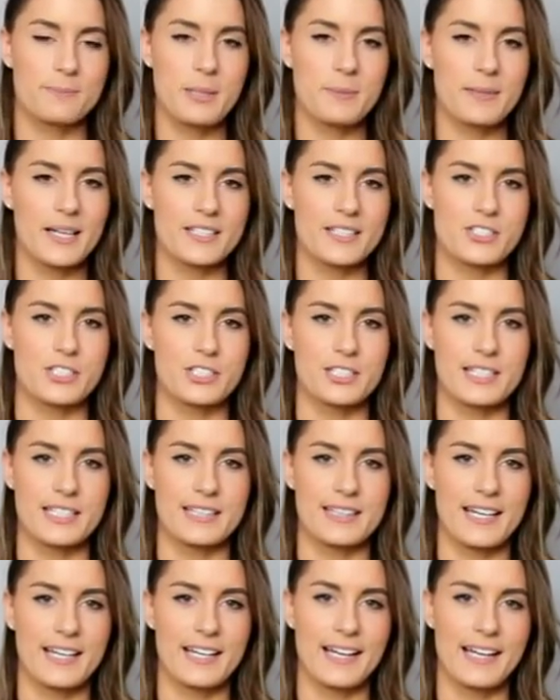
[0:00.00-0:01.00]
Maybe I shouldn't
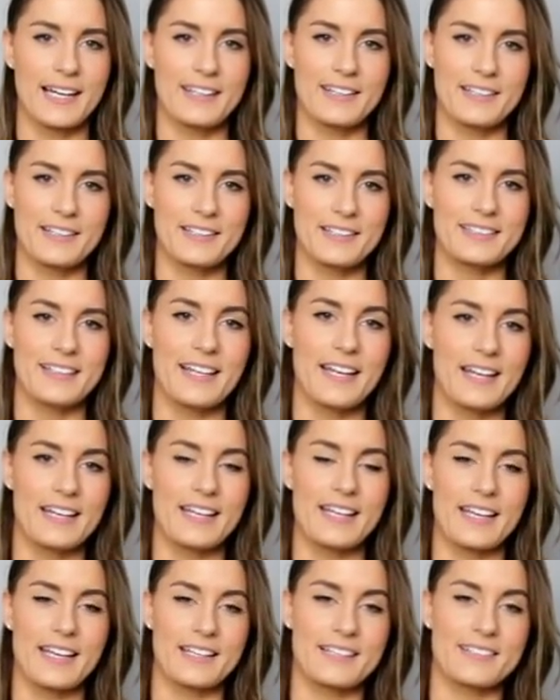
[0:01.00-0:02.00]
eat that either. And then
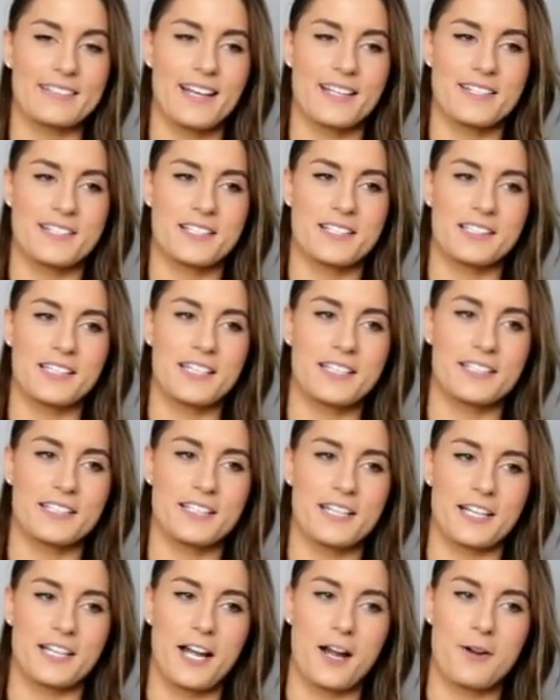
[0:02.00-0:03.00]
it
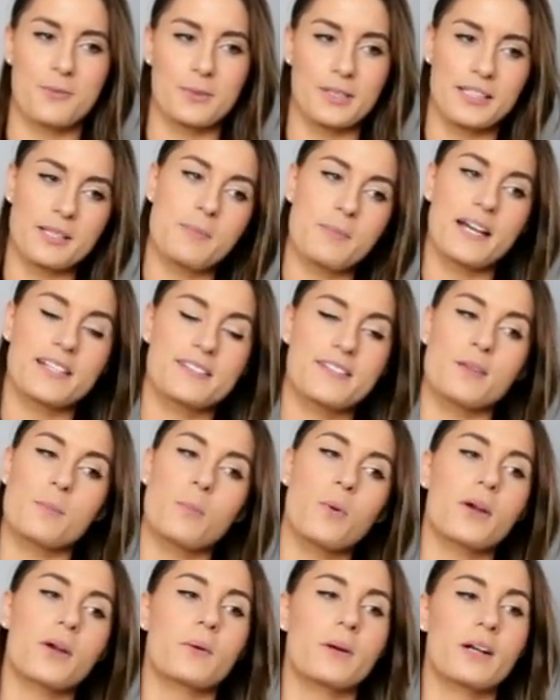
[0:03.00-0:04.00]
escalated and got really bad to the
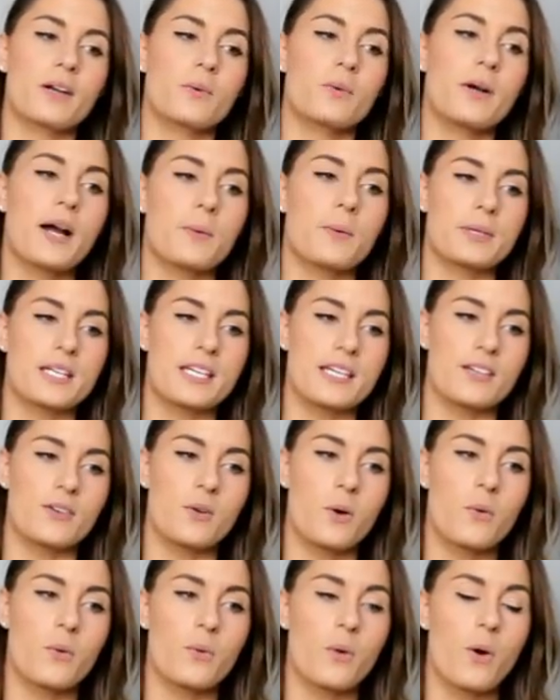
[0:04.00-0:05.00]
point where I would
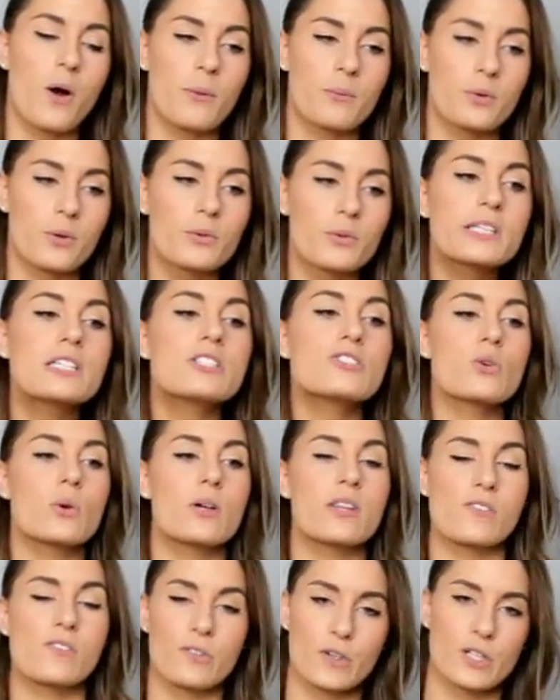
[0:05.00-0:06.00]
eat I would only
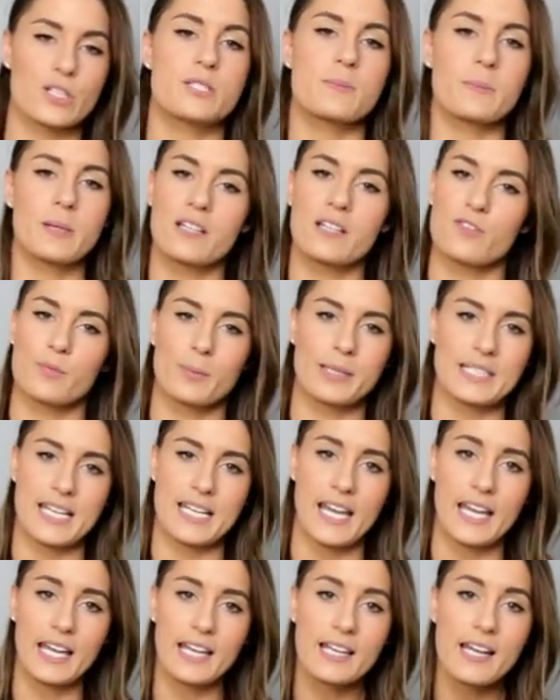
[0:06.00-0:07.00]
enjoy the first meal of my
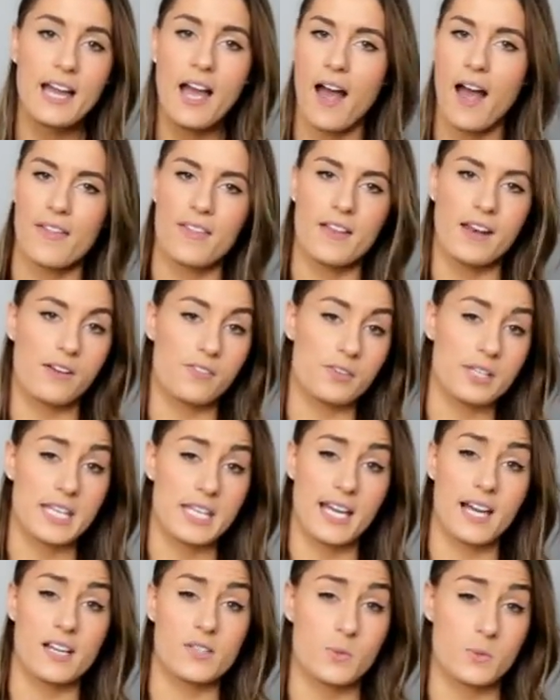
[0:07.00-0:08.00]
day and then
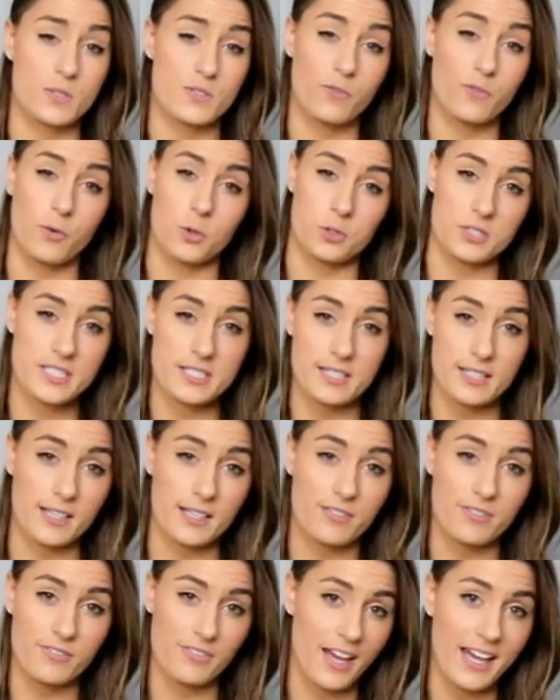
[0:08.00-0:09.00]
everything else was
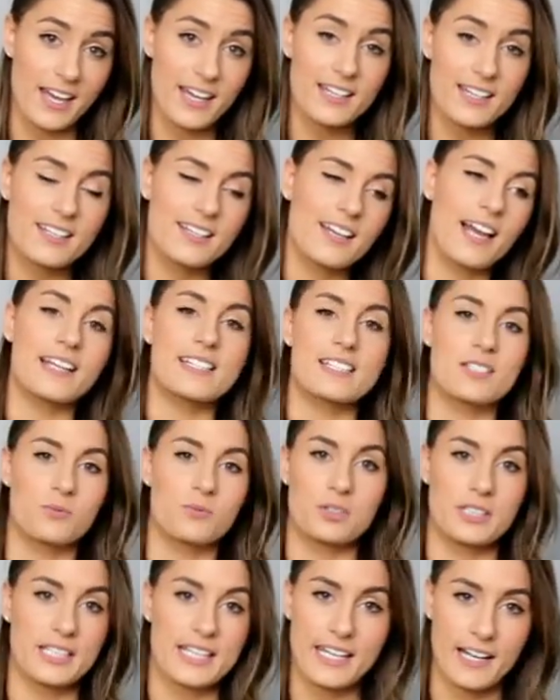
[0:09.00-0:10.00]
forcefully fed. I
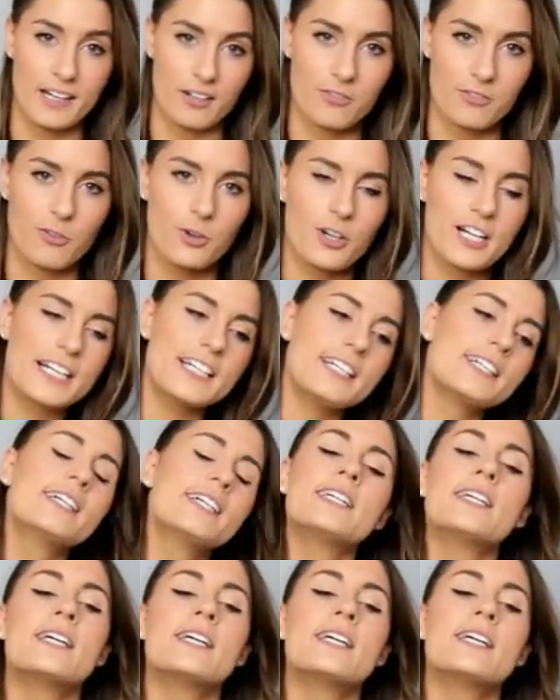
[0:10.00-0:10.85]
didn't really care for it.